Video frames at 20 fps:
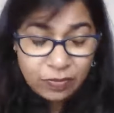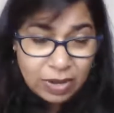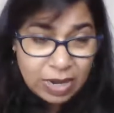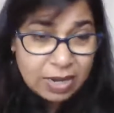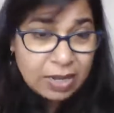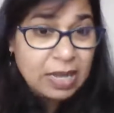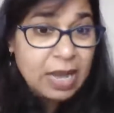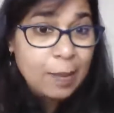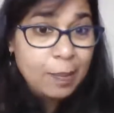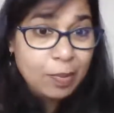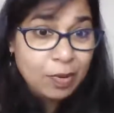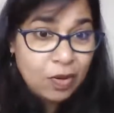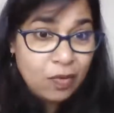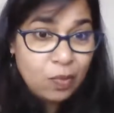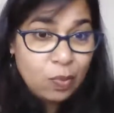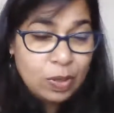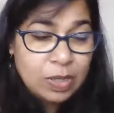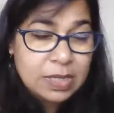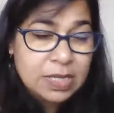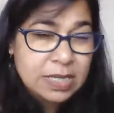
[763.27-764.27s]
We've done a
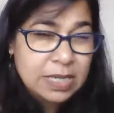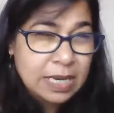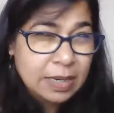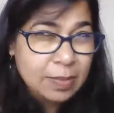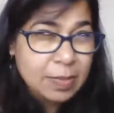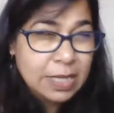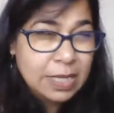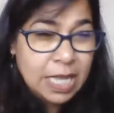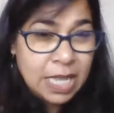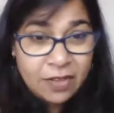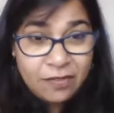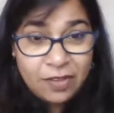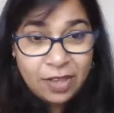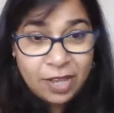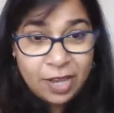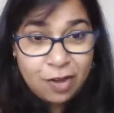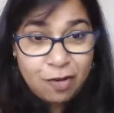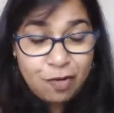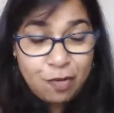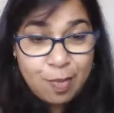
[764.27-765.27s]
couple of words. Let me
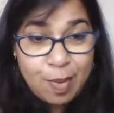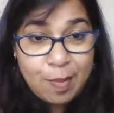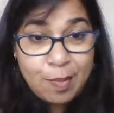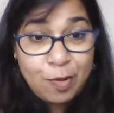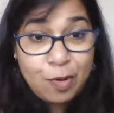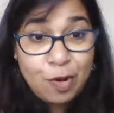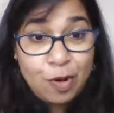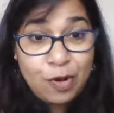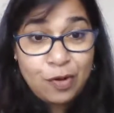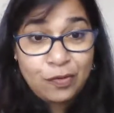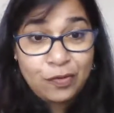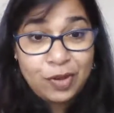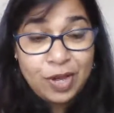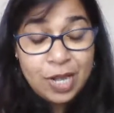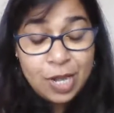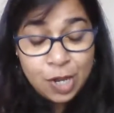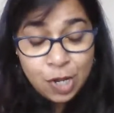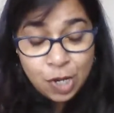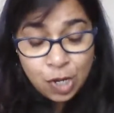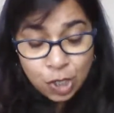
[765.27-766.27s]
think if I can remember all
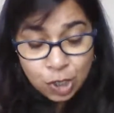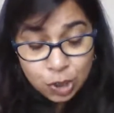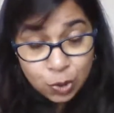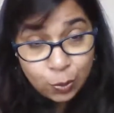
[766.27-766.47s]
of it.